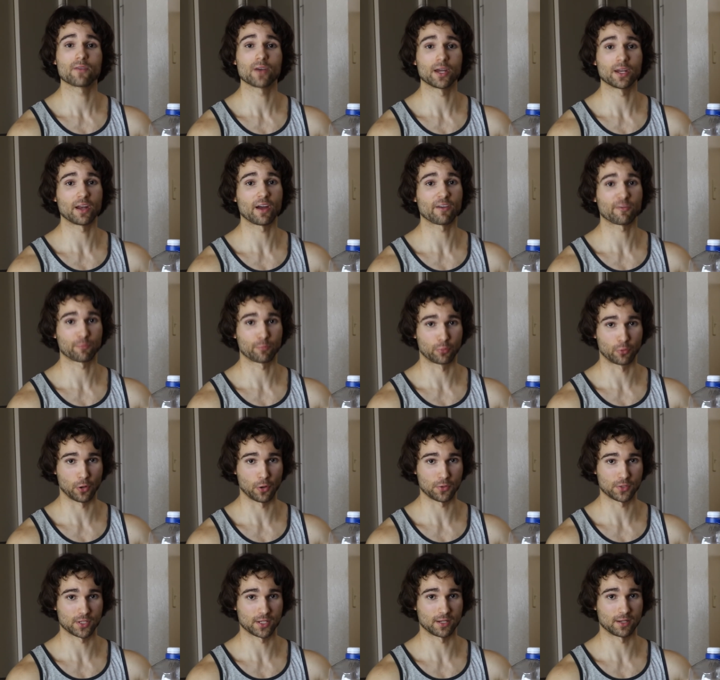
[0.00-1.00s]
enough
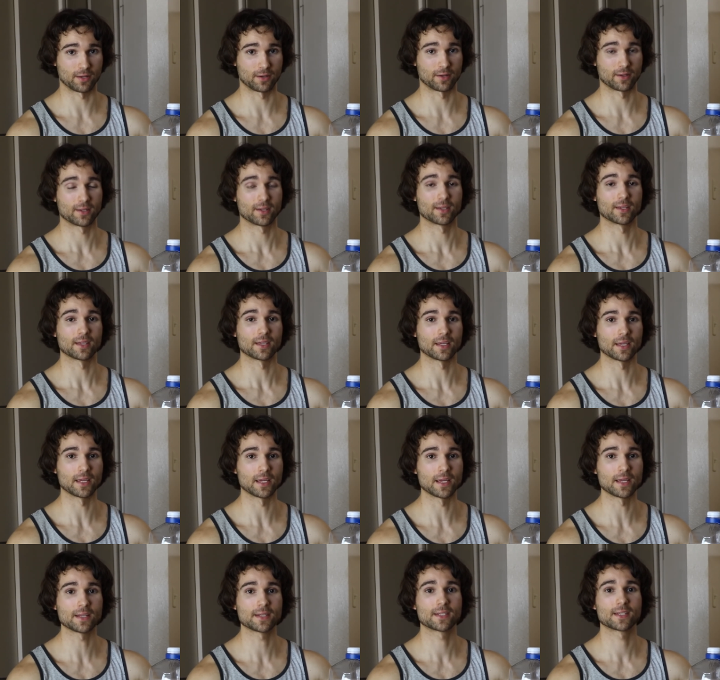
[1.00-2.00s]
protein.
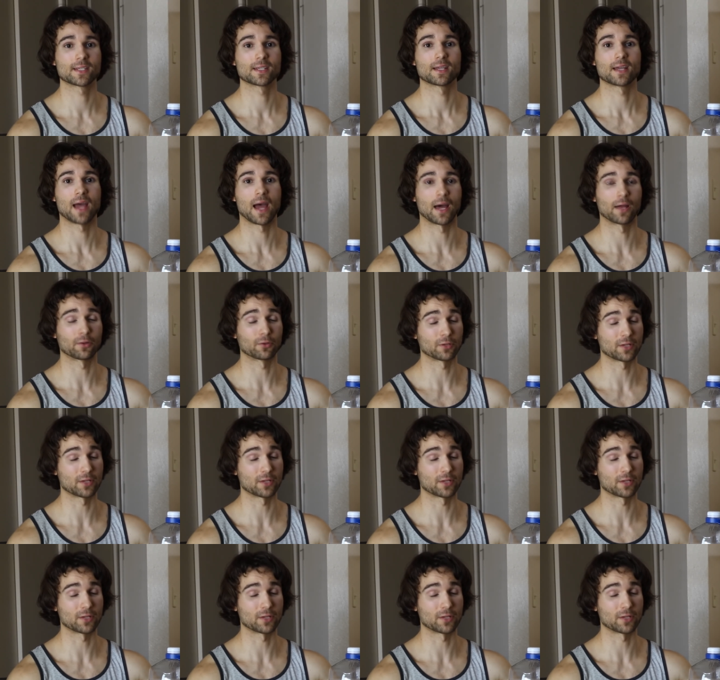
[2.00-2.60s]
Eat at